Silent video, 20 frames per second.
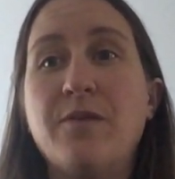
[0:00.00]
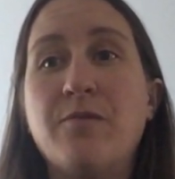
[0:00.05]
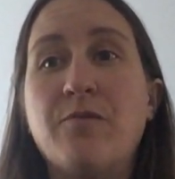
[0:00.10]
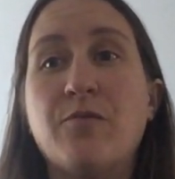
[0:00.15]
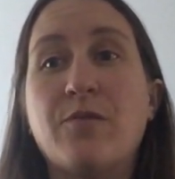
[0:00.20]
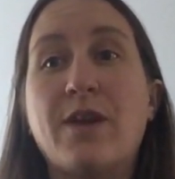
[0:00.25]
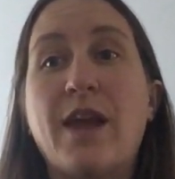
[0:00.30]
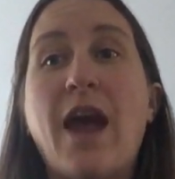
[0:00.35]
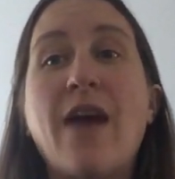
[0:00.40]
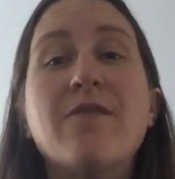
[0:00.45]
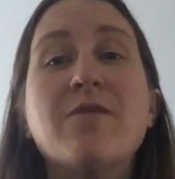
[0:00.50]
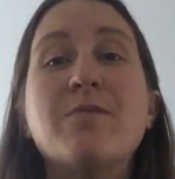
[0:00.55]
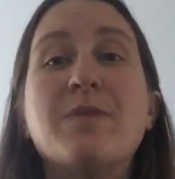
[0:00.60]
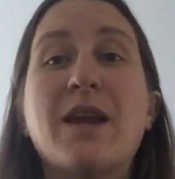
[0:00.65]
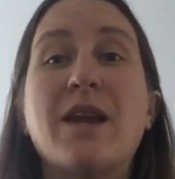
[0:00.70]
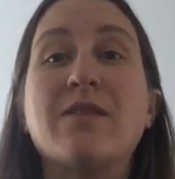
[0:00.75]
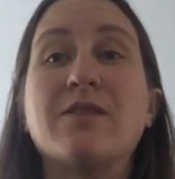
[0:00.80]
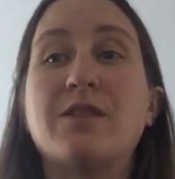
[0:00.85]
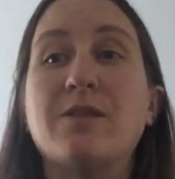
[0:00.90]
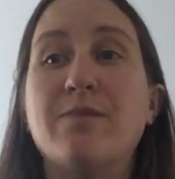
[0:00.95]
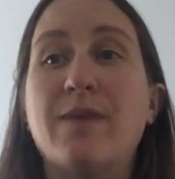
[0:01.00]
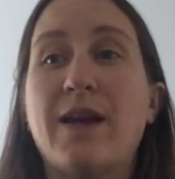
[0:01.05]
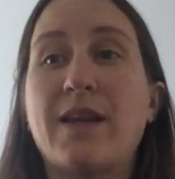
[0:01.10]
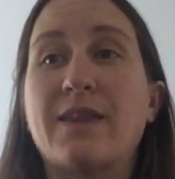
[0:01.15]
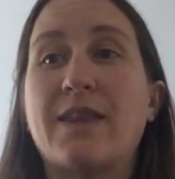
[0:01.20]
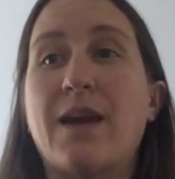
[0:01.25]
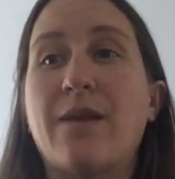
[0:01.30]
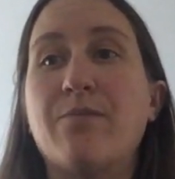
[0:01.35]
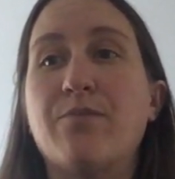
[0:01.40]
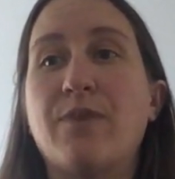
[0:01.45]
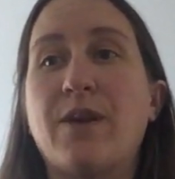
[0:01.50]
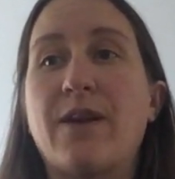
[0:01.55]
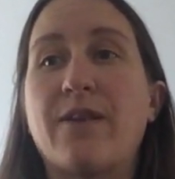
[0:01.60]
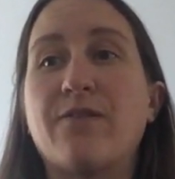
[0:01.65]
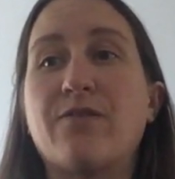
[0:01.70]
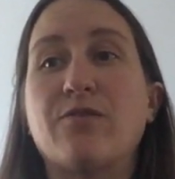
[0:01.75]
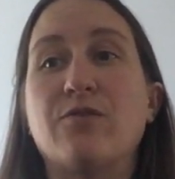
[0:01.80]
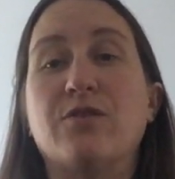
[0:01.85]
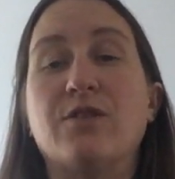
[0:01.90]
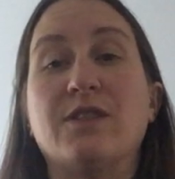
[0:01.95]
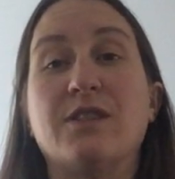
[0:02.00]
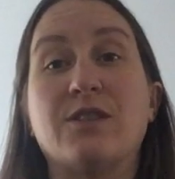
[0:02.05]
we haven't been able to make that breakthrough to